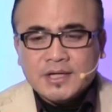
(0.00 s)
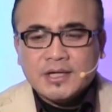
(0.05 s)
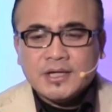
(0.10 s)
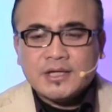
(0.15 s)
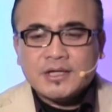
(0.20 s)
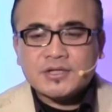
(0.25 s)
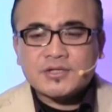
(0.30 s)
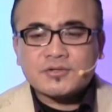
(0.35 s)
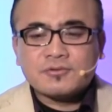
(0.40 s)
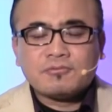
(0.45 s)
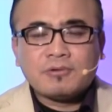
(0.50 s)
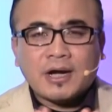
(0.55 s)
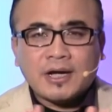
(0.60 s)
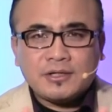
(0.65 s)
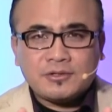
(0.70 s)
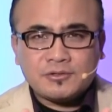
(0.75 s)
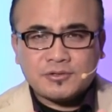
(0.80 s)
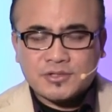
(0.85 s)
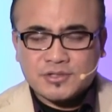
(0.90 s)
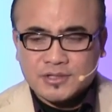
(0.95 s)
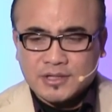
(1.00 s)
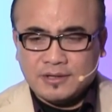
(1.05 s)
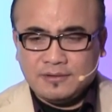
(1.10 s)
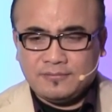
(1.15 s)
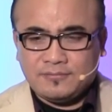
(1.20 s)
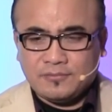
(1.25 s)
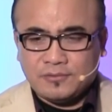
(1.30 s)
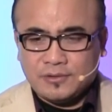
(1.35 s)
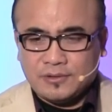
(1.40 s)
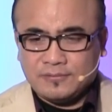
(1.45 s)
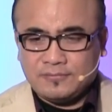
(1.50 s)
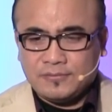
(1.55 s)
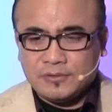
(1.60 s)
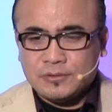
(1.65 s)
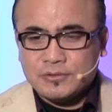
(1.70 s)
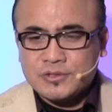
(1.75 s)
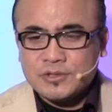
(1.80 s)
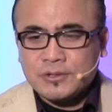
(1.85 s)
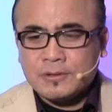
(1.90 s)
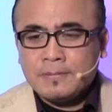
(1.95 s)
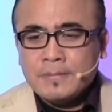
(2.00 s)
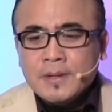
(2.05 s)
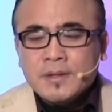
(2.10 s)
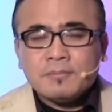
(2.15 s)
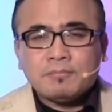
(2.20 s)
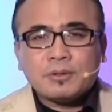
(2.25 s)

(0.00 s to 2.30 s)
It is right to save for your future,